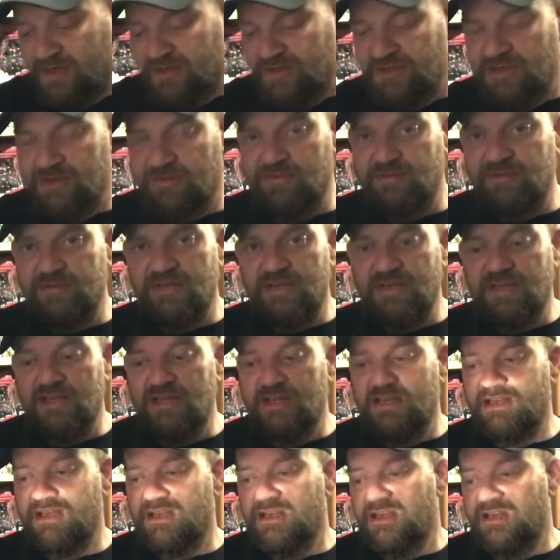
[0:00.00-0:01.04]
Double
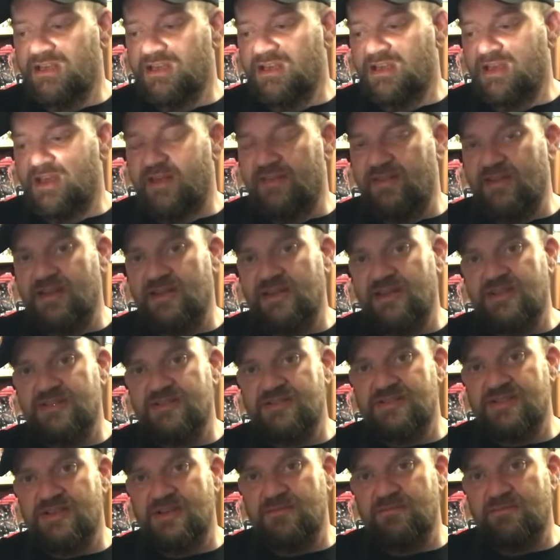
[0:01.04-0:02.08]
D, and then he
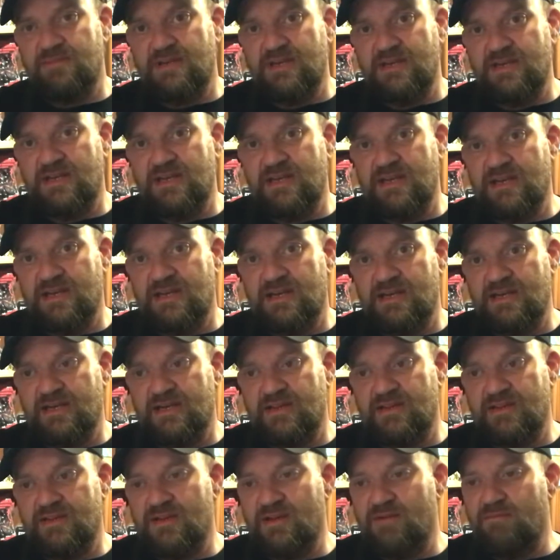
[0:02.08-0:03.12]
sent me
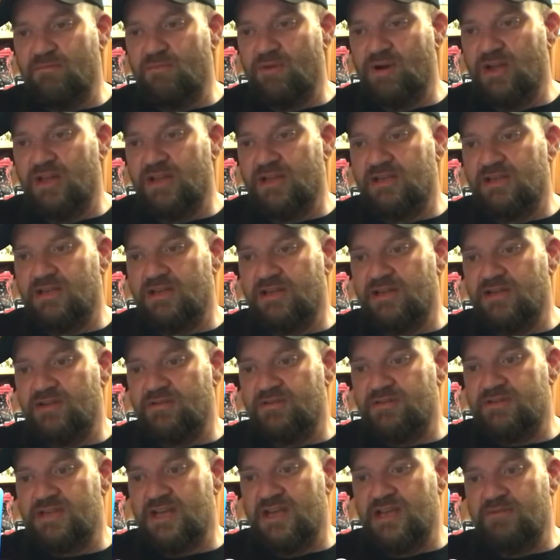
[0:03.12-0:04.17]
the Umbrella
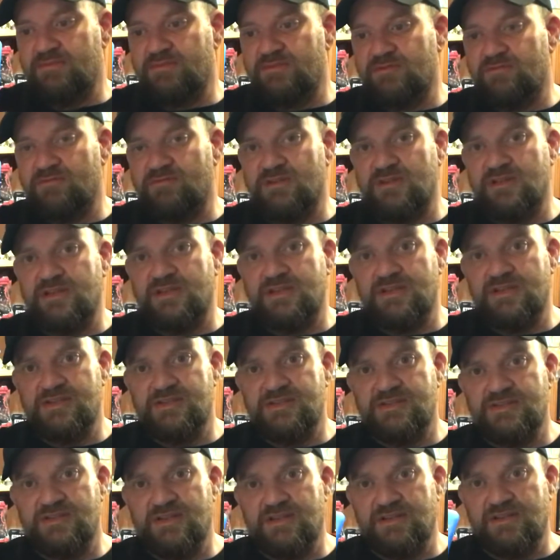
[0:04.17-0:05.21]
Entertainment
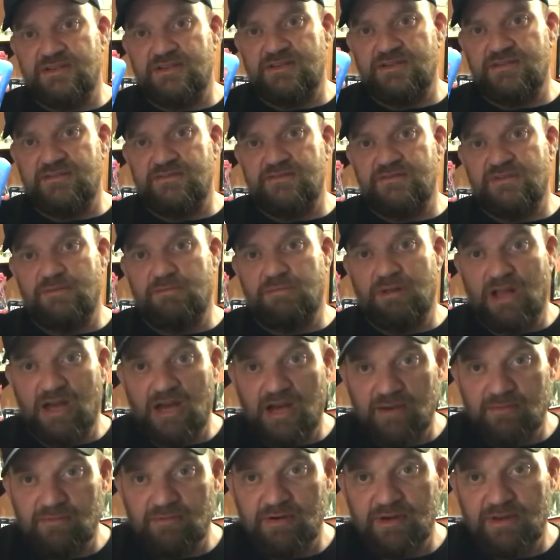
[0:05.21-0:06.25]
release of the
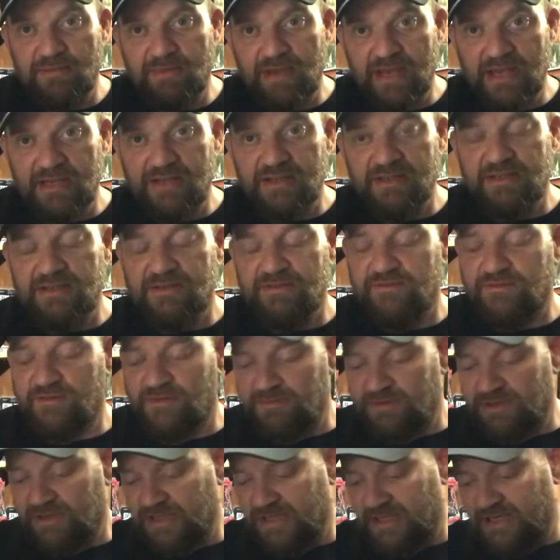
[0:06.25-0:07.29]
Blob remake from
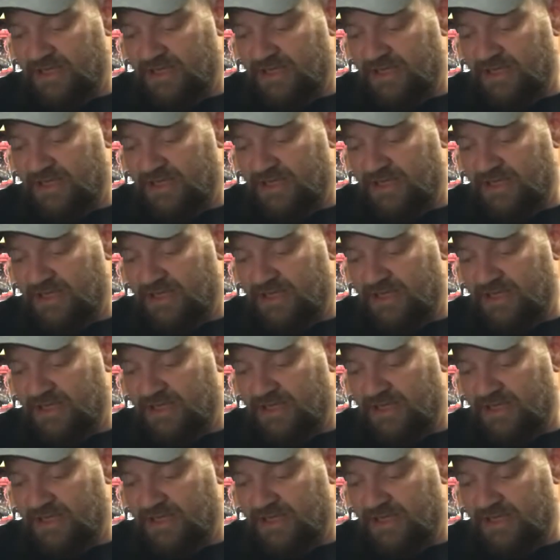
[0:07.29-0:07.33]
the late